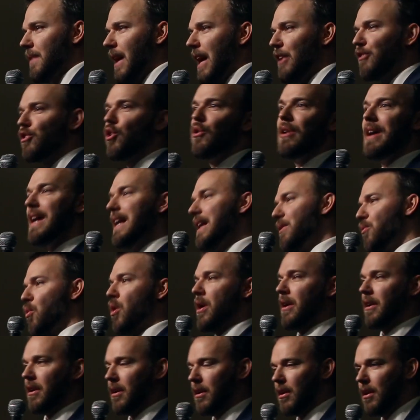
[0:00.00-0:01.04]
And so
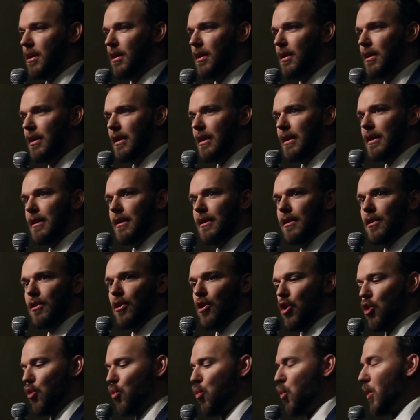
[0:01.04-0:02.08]
anyone
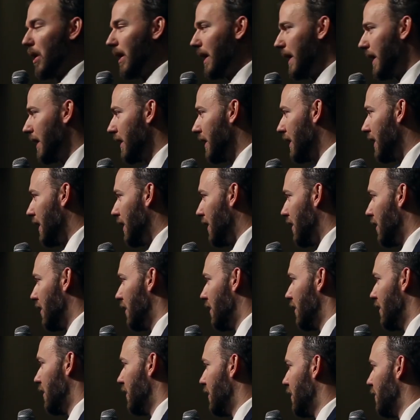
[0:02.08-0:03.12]
who
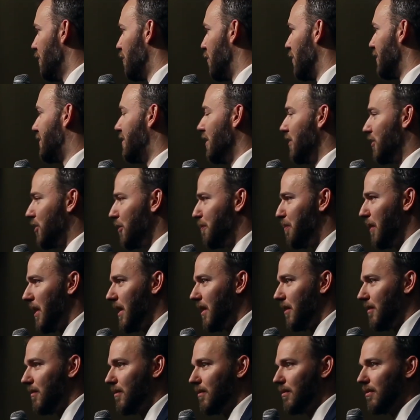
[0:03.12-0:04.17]
willingly
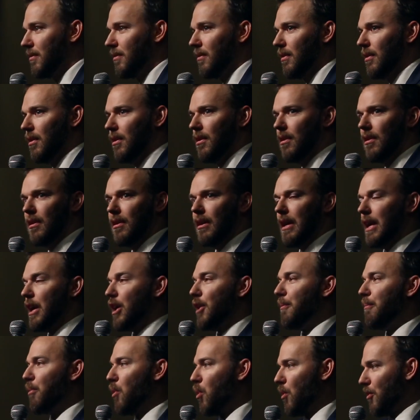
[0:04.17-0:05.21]
participates in
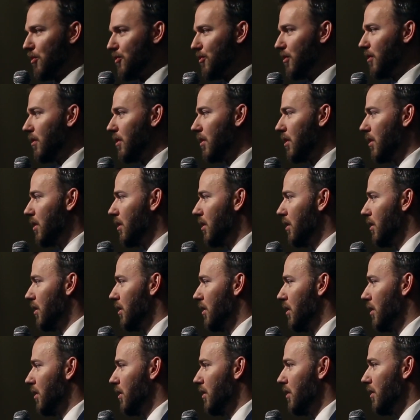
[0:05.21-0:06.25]
an abortion
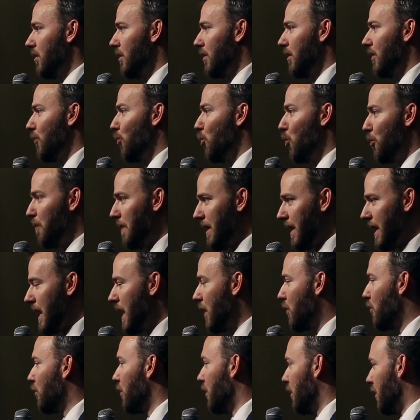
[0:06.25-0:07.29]
would be
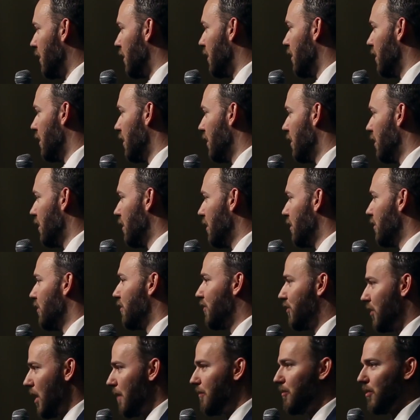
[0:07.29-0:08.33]
equally
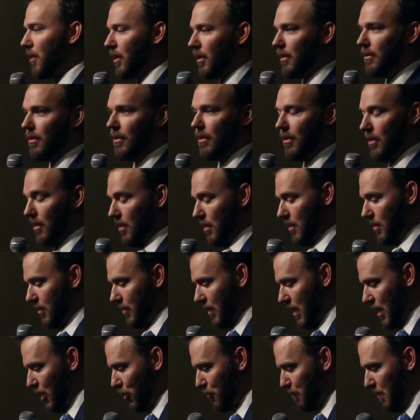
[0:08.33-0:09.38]
subject
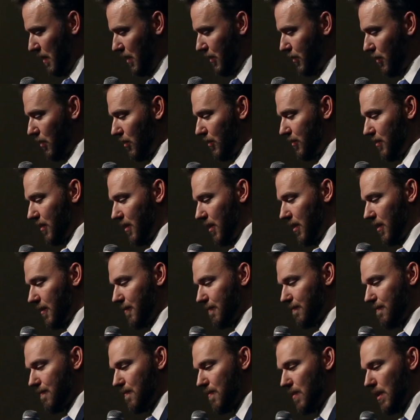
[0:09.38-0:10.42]
to SB
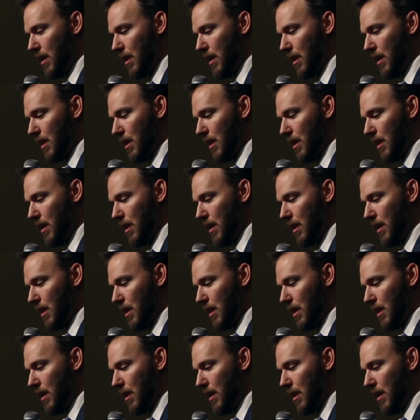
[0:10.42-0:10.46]
13.